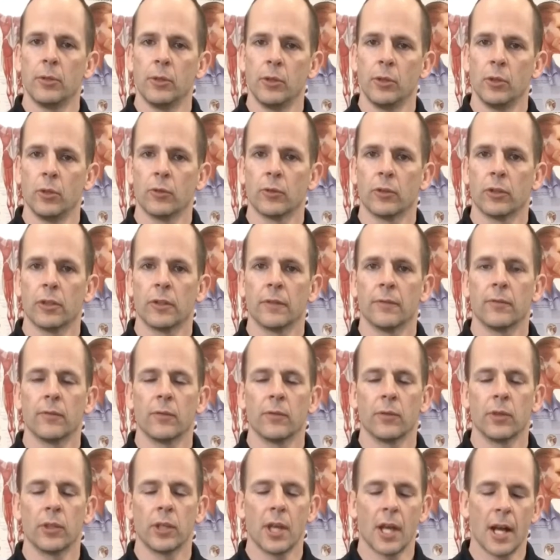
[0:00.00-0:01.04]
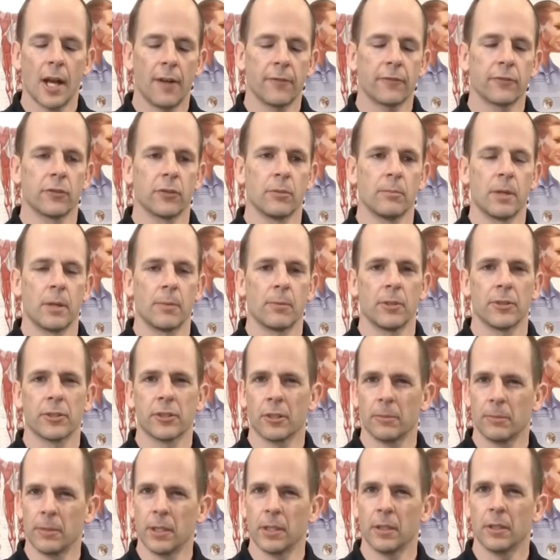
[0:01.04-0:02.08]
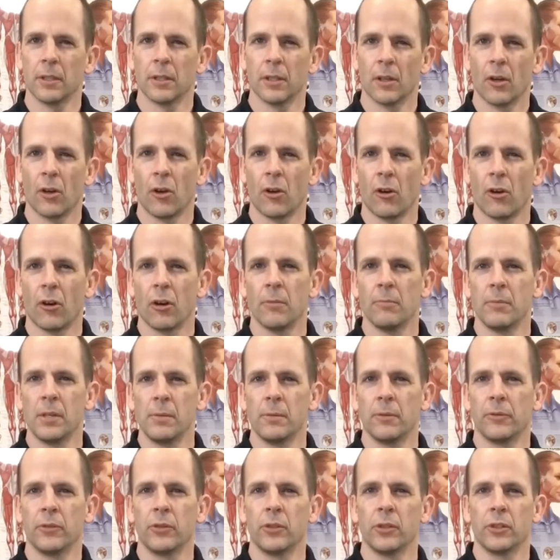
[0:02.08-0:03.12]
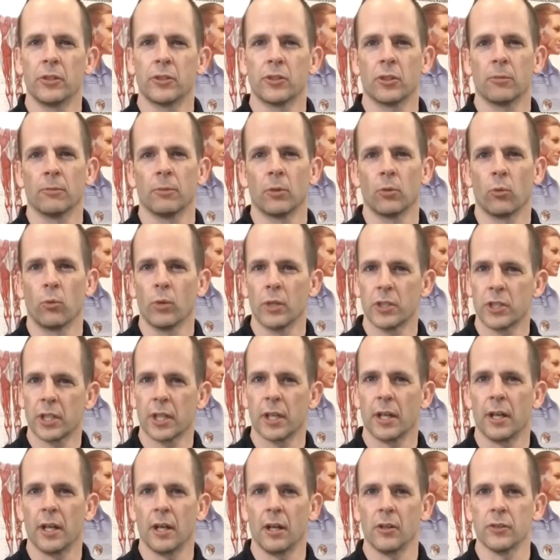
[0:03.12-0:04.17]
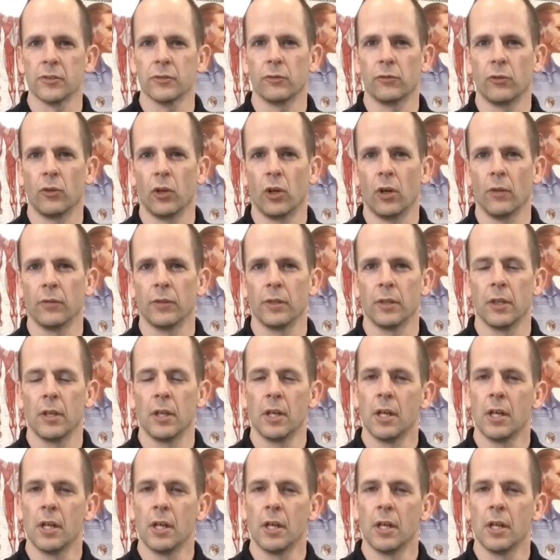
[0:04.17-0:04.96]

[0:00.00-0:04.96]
maneuver, you have to remember it's going to be hard maybe for you to determine which canal is involved.